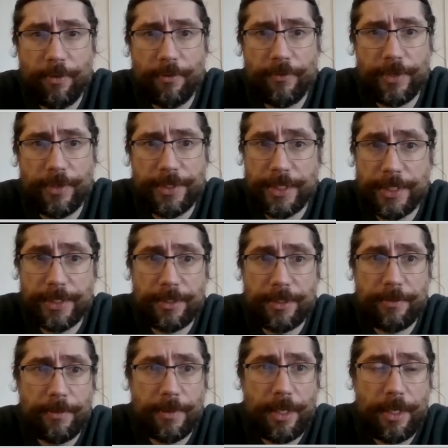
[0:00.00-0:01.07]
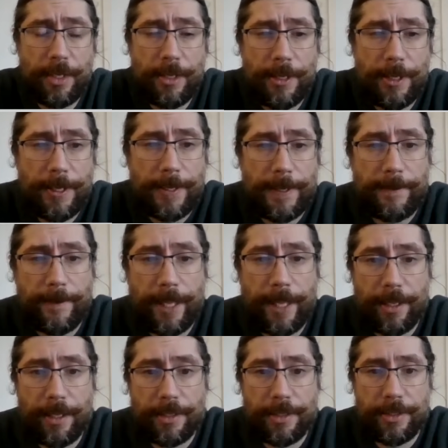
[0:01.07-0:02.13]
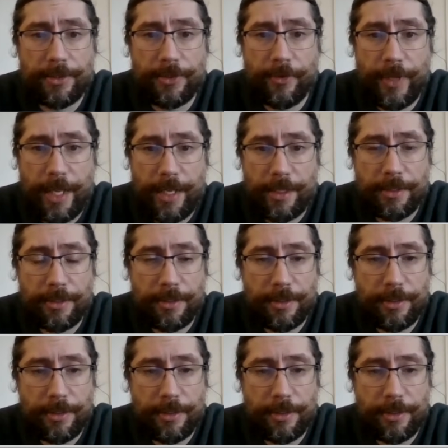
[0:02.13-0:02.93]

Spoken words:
the porphyry system. So that,